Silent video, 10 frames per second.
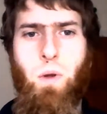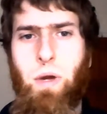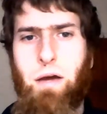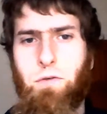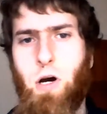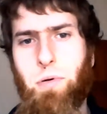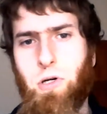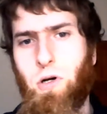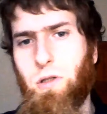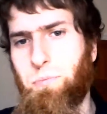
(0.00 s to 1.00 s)
We have copper,
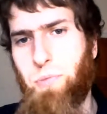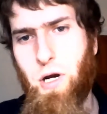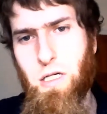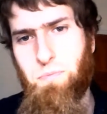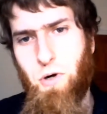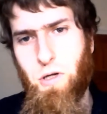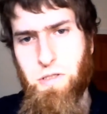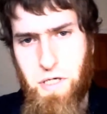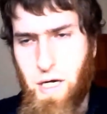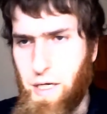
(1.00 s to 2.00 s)
gold, brass,
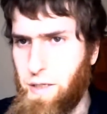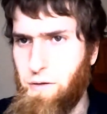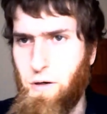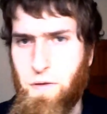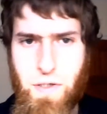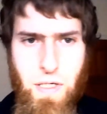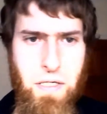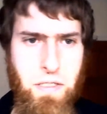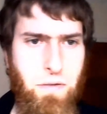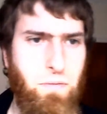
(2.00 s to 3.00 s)
bronze and iron on the site.